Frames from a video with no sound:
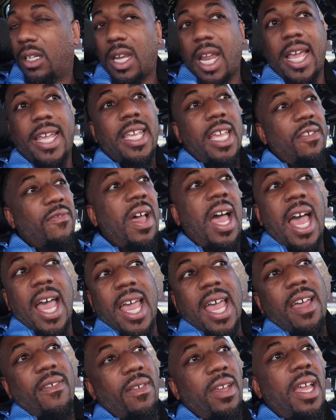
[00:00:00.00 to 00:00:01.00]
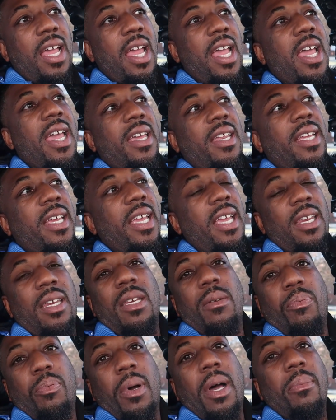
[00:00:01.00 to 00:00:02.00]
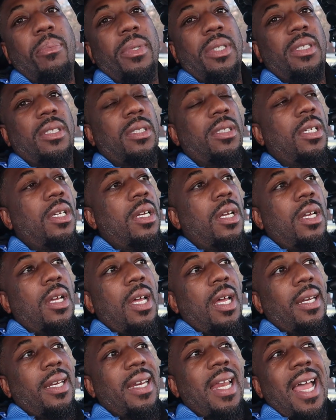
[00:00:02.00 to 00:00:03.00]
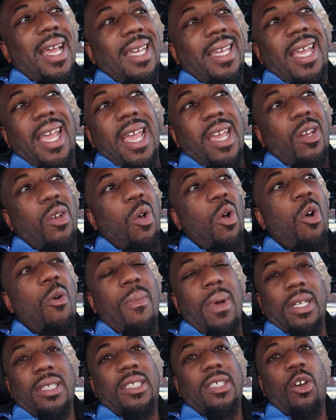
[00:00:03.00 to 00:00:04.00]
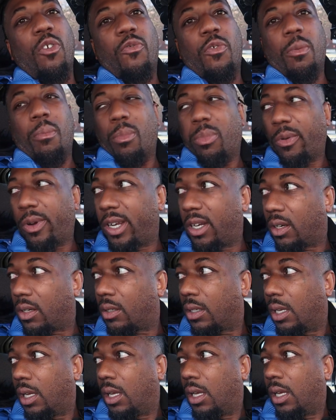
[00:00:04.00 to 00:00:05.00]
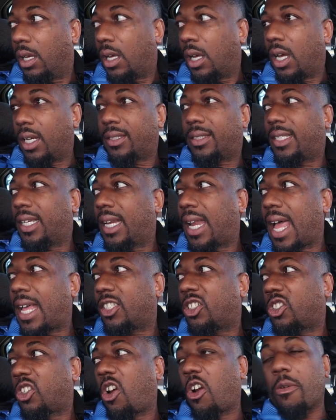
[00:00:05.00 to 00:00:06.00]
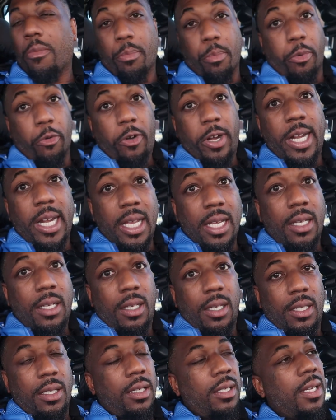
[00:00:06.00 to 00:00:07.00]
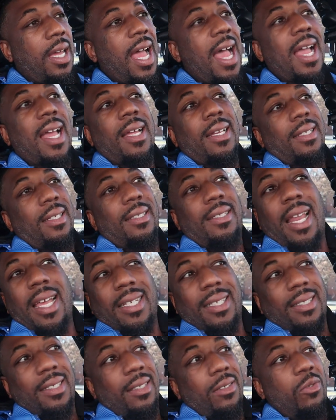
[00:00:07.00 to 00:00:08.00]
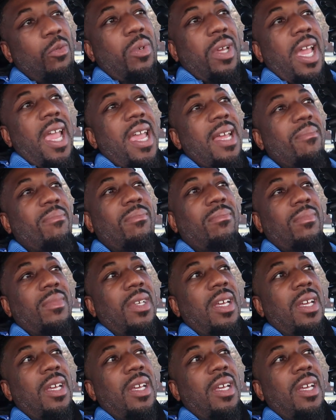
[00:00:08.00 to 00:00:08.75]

Like, if I haven't had any puppies, then I can't call myself a breeder. Until I start breeding, you can't